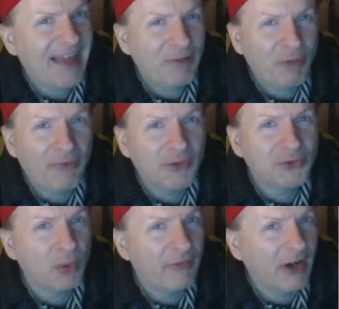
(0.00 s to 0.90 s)
that refers
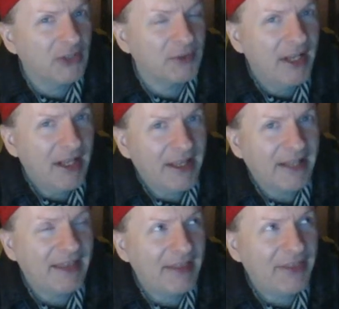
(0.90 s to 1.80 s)
to a very,
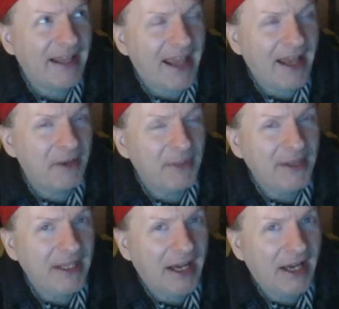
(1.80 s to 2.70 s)
like that Adam
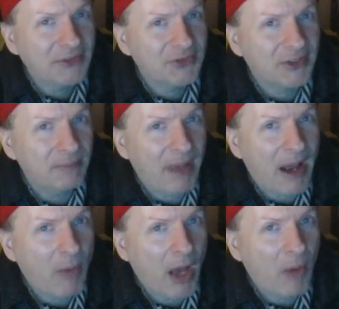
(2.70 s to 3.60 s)
and the Ants and
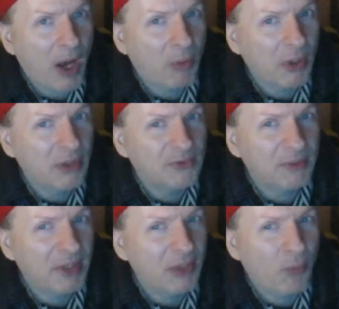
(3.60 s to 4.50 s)
Bow Wow Wow we're
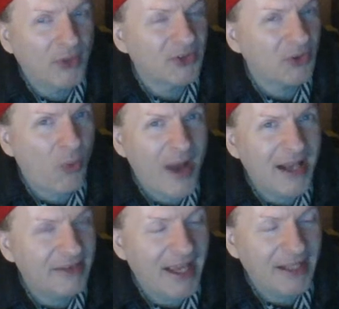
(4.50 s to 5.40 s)
using, but it wasn't
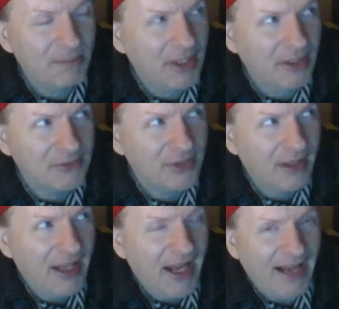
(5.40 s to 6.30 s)
quite that beat.
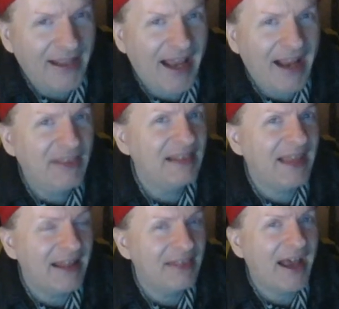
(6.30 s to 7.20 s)
And that I think
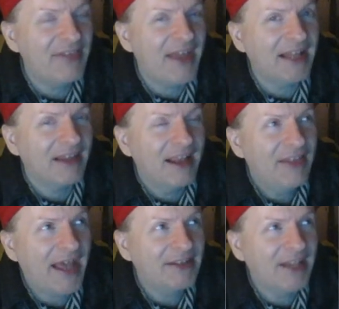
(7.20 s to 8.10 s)

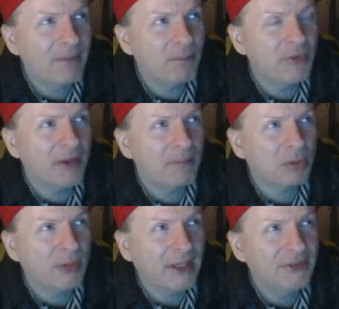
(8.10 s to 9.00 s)
that name, the
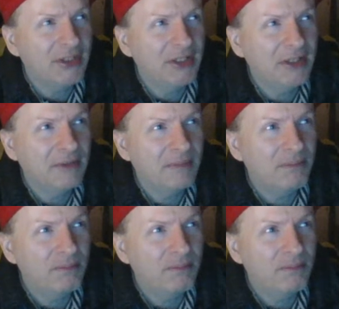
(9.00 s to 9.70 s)
Burundi